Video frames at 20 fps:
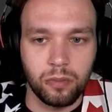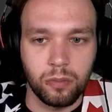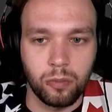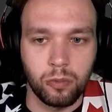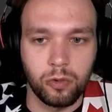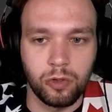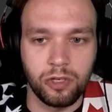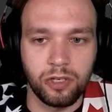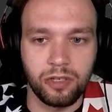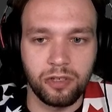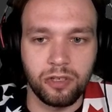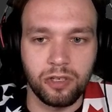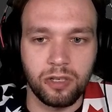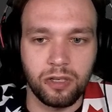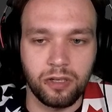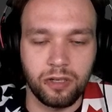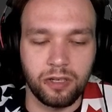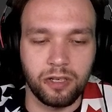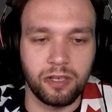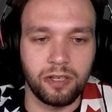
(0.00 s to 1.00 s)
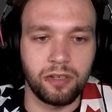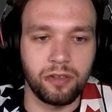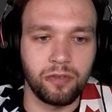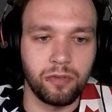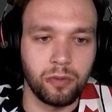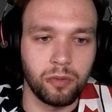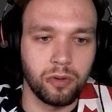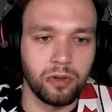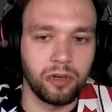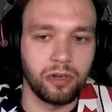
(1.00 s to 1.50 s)

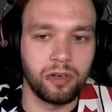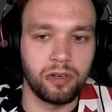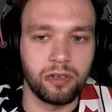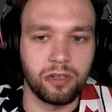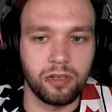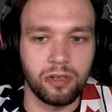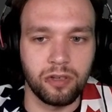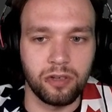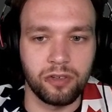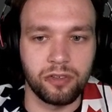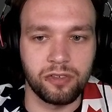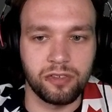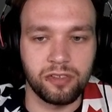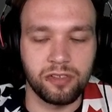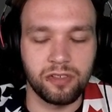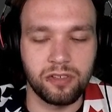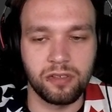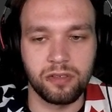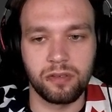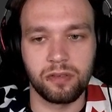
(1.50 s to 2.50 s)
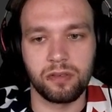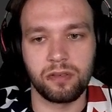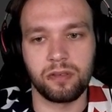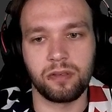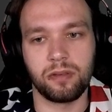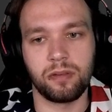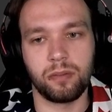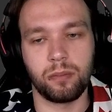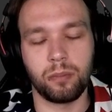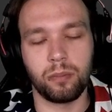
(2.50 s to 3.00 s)

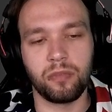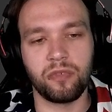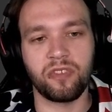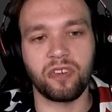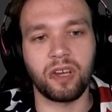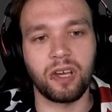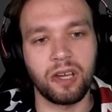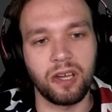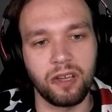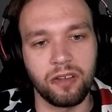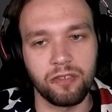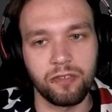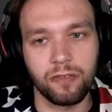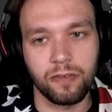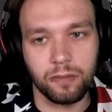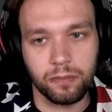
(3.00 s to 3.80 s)
$1.94.5.